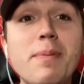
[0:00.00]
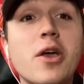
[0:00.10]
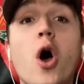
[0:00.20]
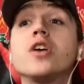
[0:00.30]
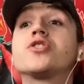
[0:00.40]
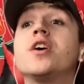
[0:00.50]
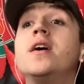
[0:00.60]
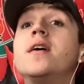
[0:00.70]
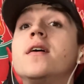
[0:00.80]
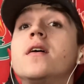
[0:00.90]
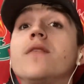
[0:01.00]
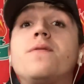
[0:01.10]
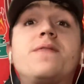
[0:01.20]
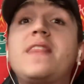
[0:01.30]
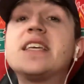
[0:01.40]
because
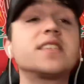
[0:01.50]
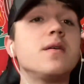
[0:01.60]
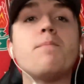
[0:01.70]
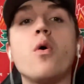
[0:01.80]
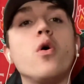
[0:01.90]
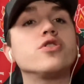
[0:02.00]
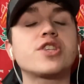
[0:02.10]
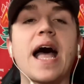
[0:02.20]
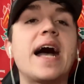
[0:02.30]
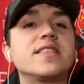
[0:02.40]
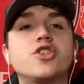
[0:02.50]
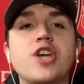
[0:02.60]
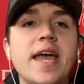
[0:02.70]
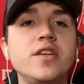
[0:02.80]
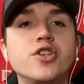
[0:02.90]
this is the ball starting to
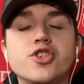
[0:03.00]
change.